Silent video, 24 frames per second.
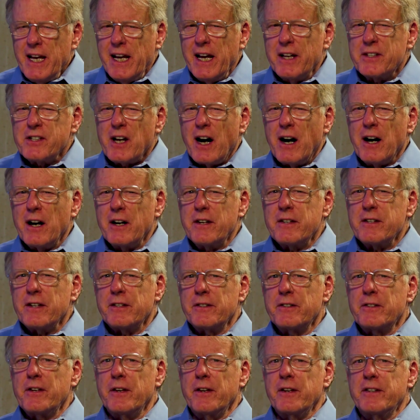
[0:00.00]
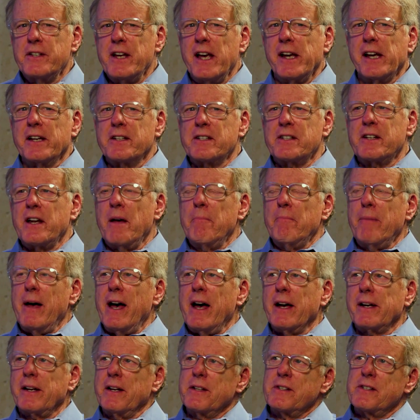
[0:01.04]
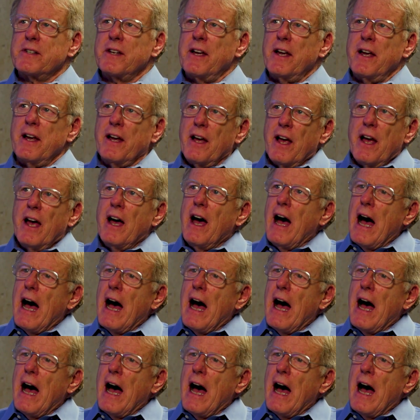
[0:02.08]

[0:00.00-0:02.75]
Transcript: It's hard to, to take a step back and say,